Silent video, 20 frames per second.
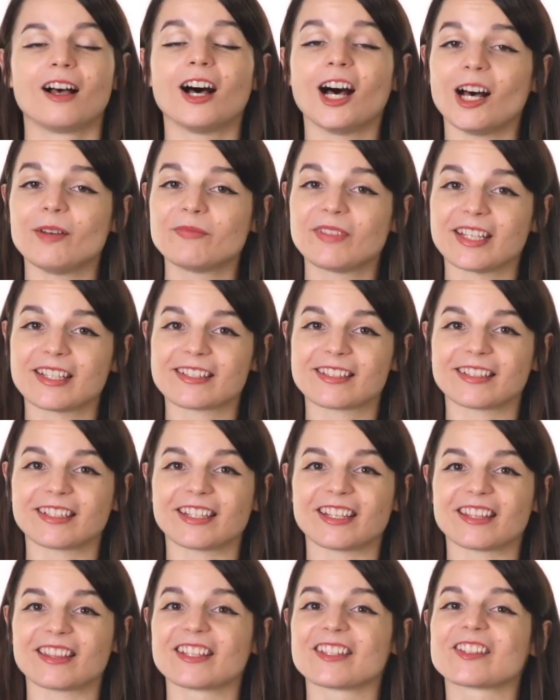
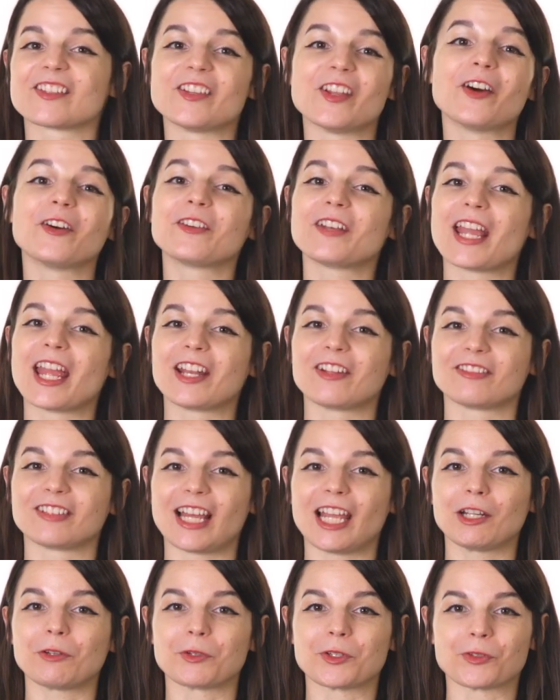Obviously, this no native
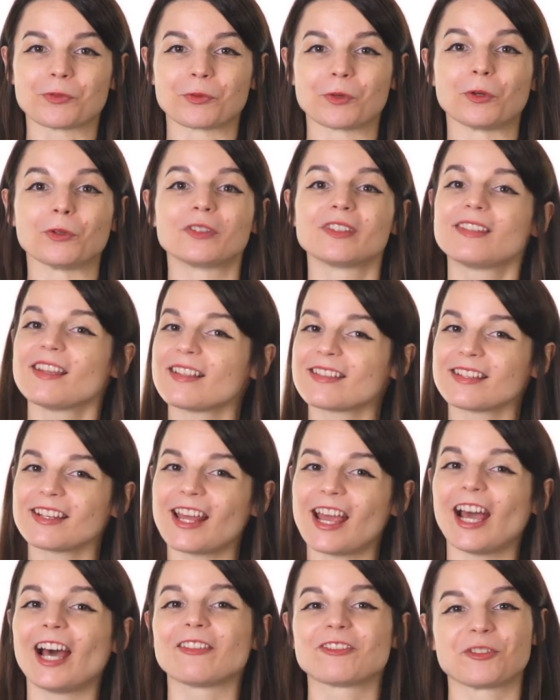language rule doesn't
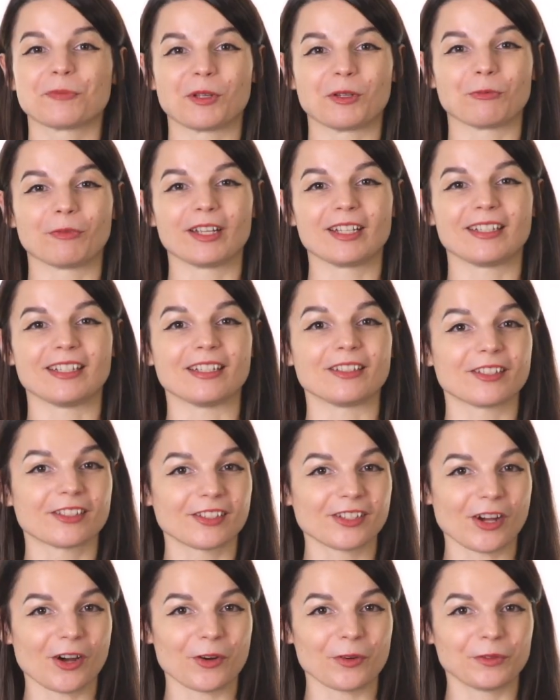have to be written in
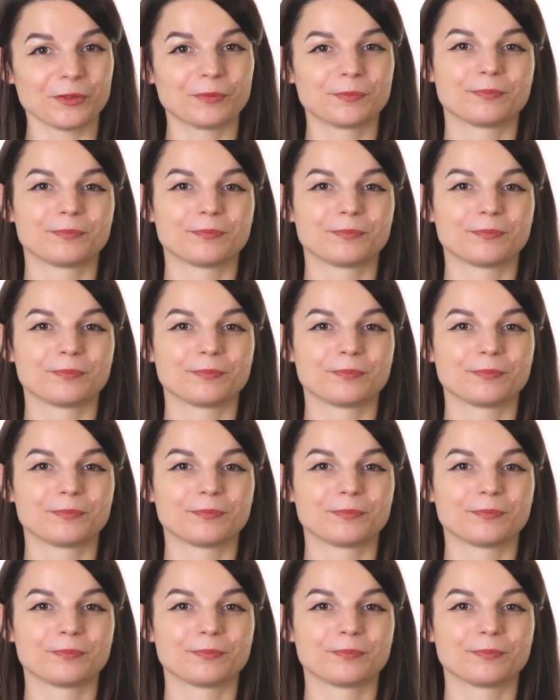stone.